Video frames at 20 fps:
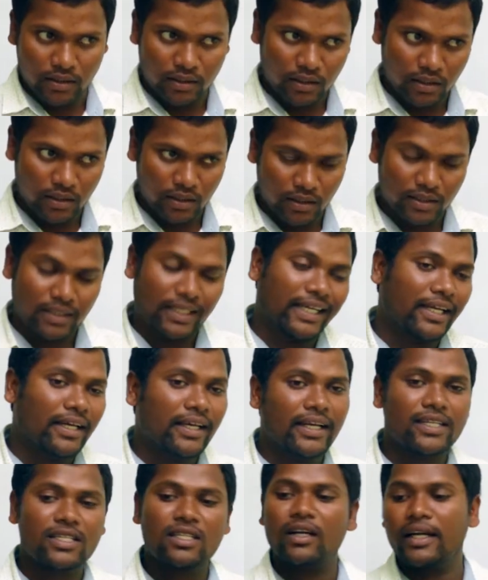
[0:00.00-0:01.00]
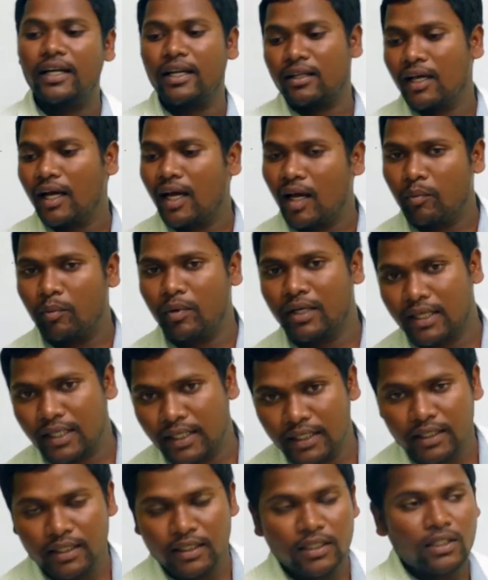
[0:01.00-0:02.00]
uh, is taking rest under the apple
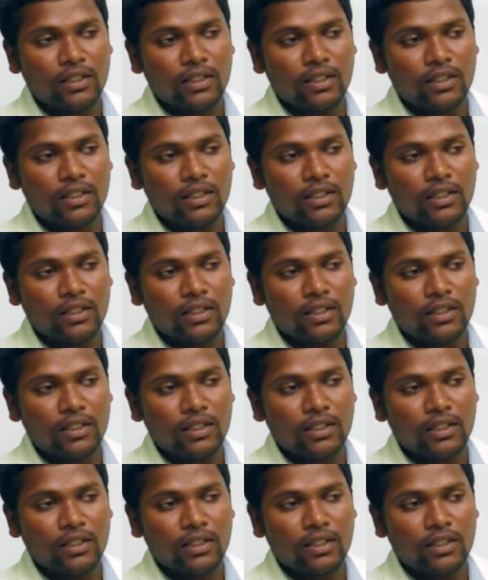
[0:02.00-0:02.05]
tree.